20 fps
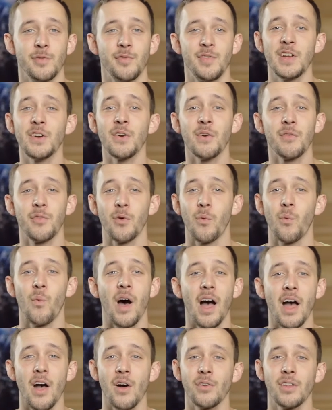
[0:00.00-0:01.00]
fear of the
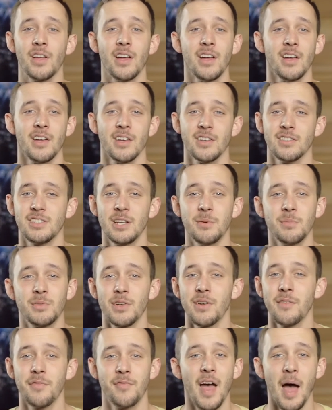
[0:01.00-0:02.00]
wild seems
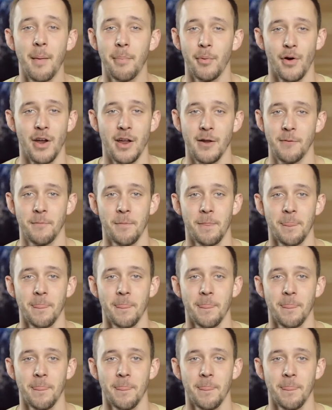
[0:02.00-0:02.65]
to evaporate.